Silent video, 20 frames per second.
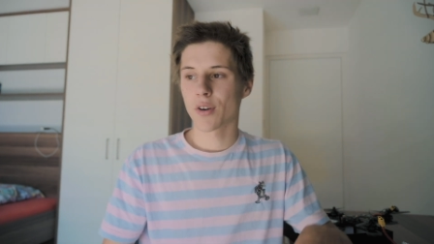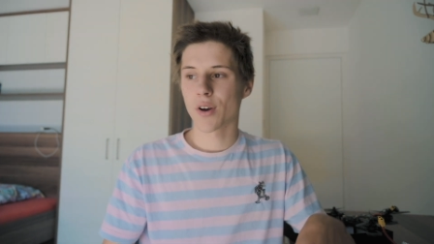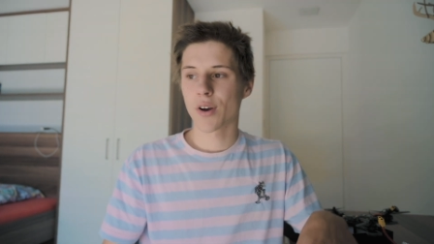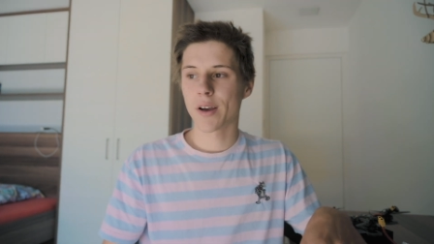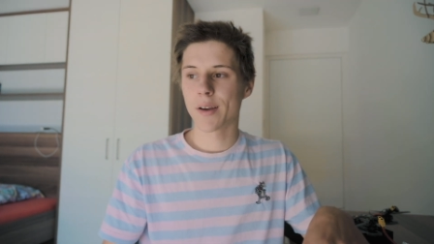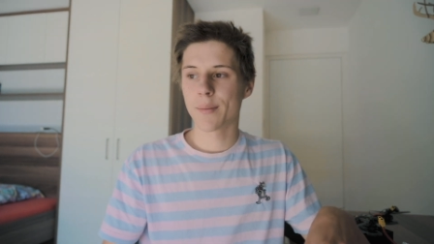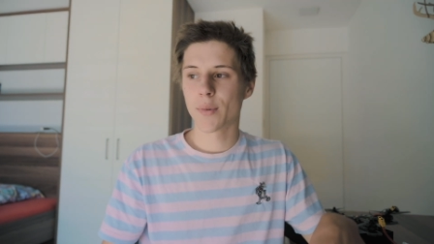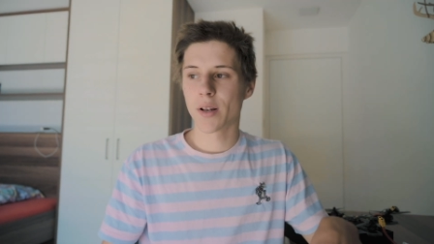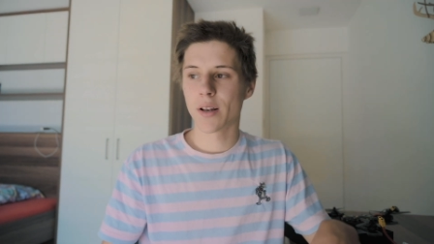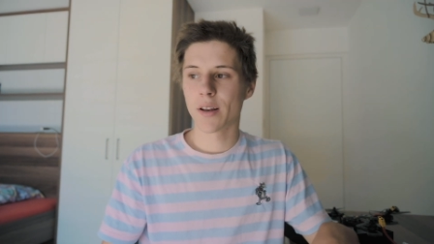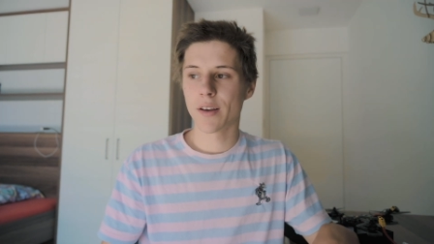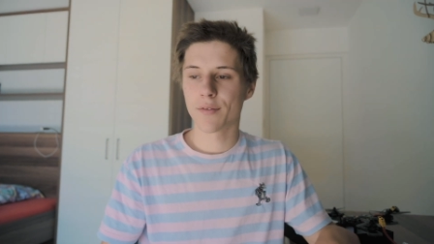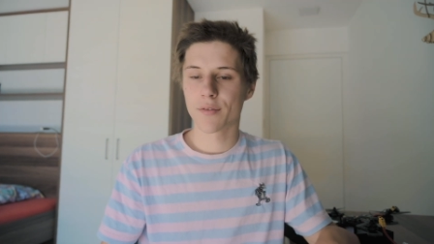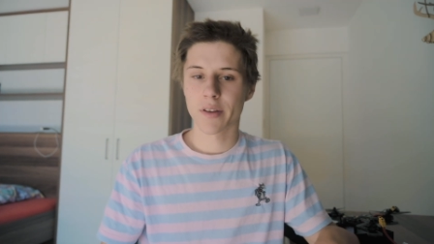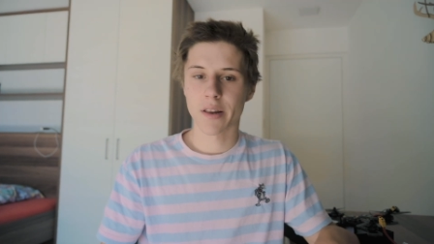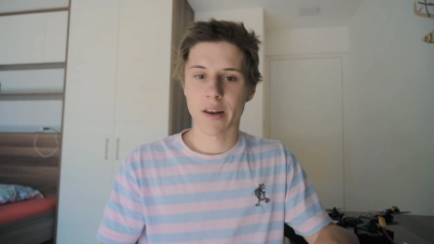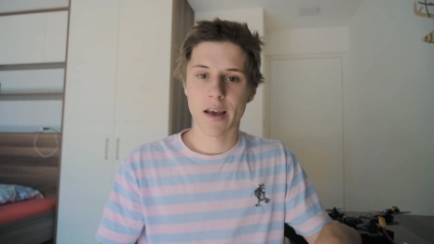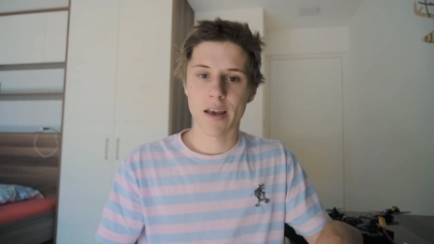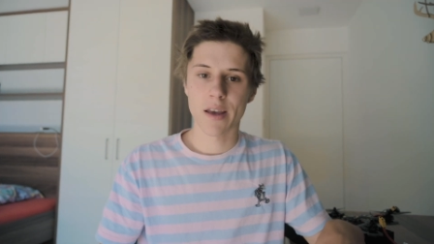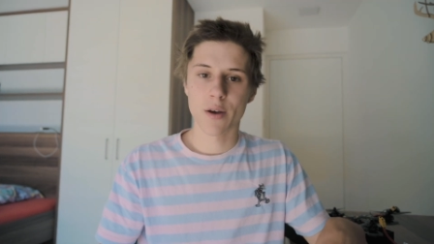So I believe
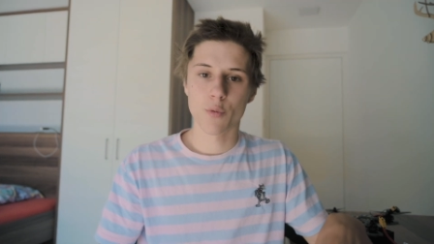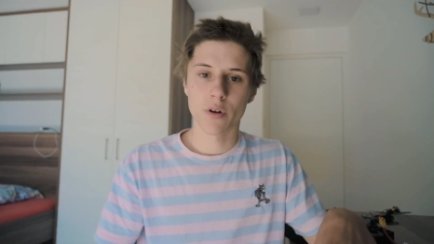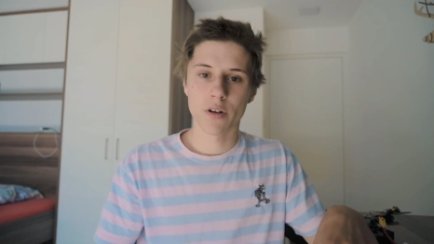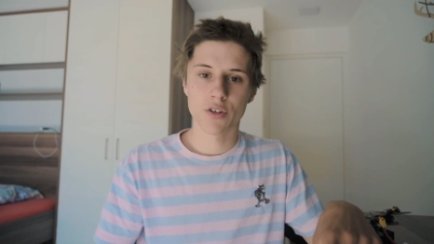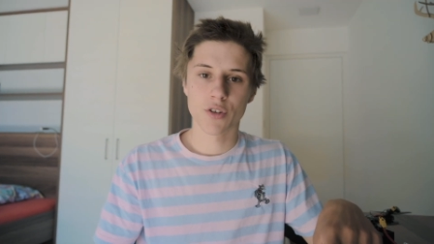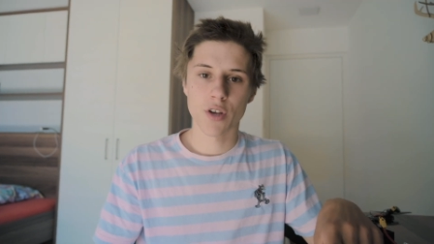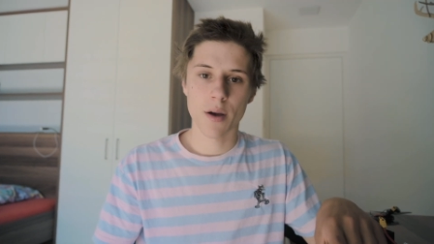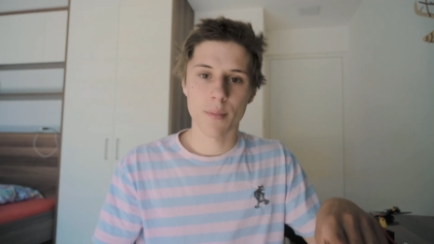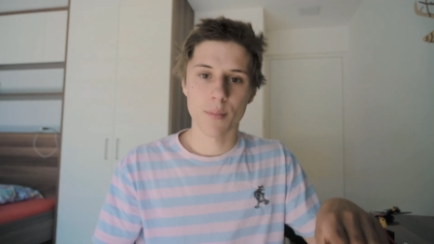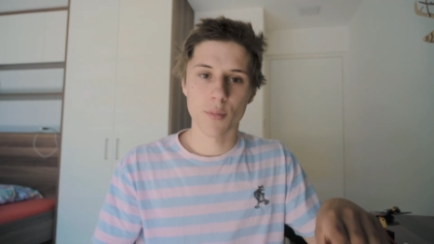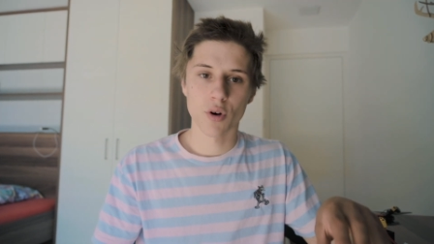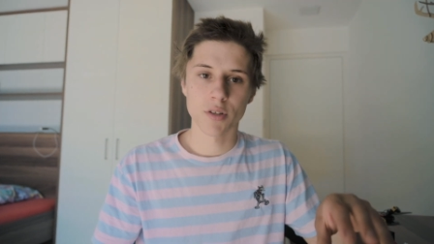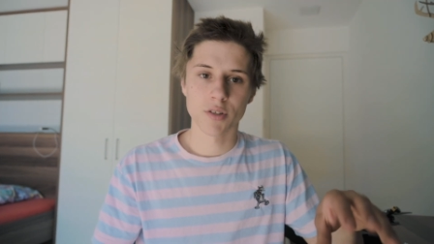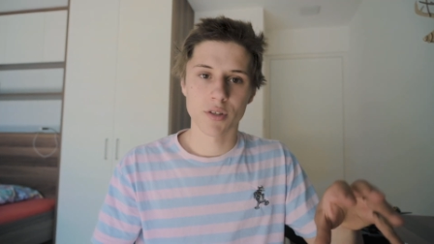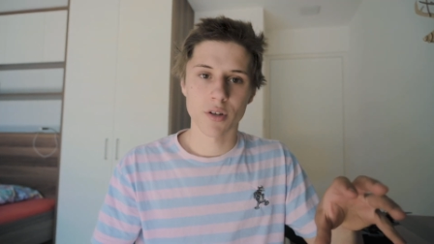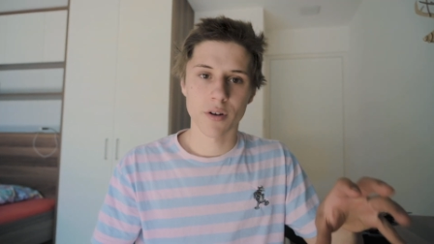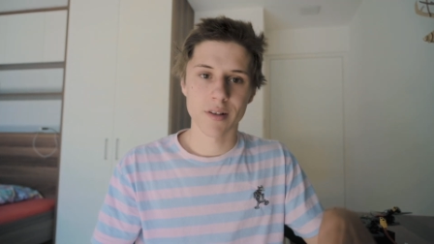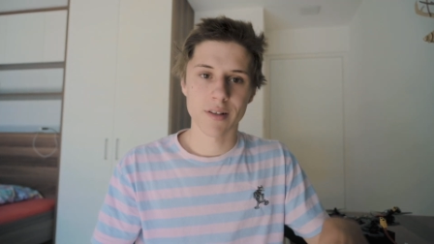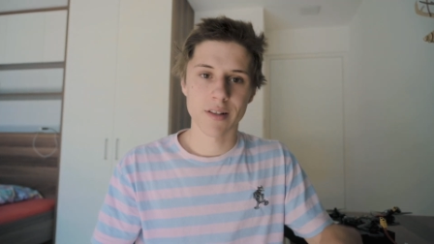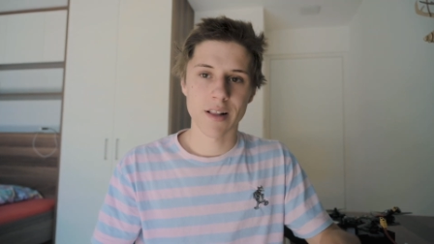that I will share more
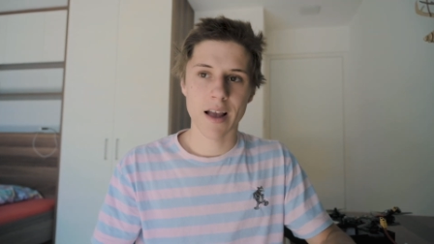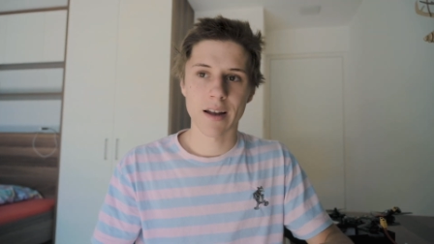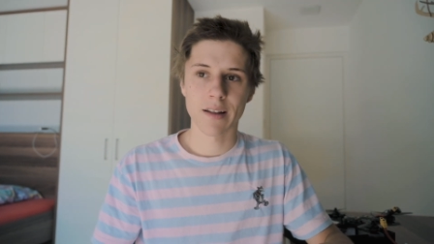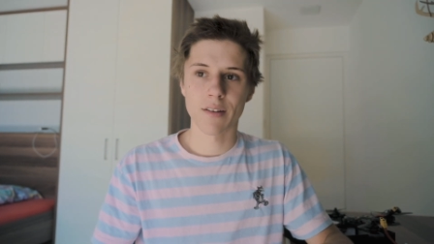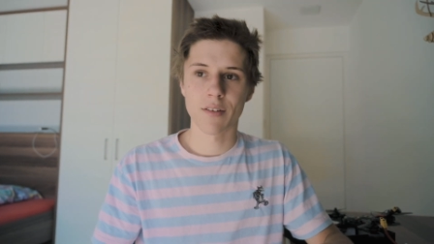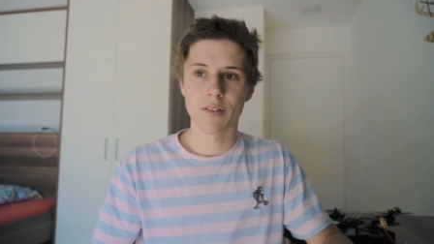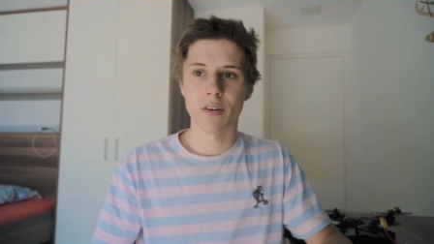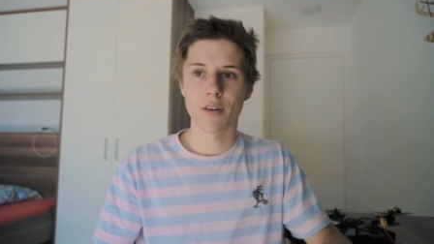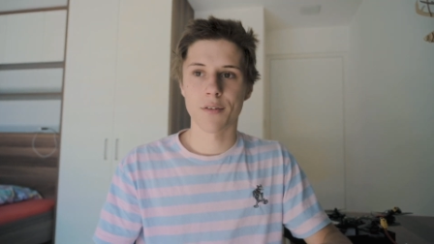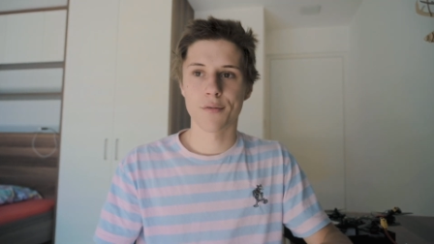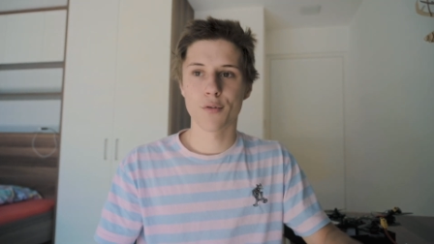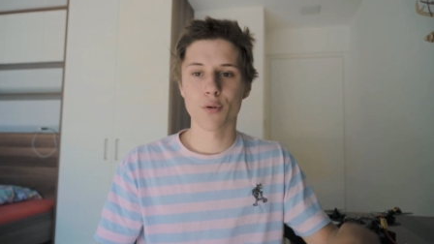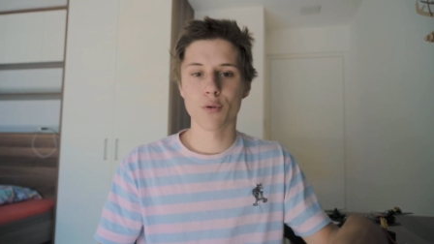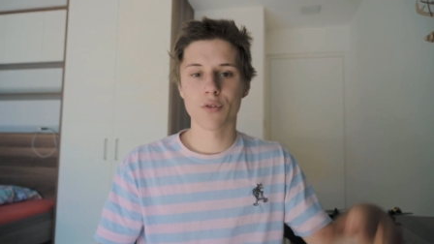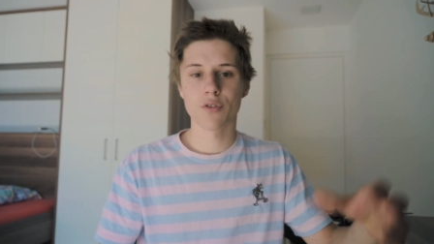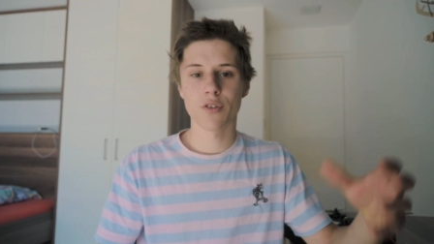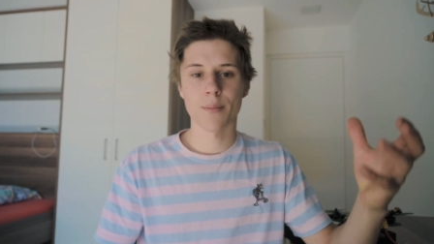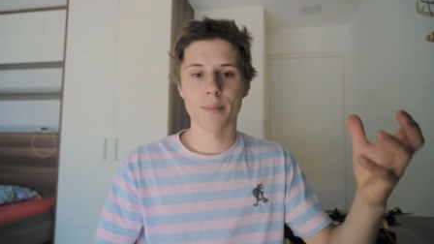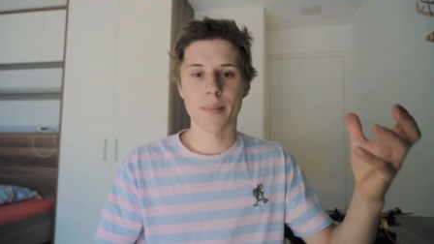stories like this in the future,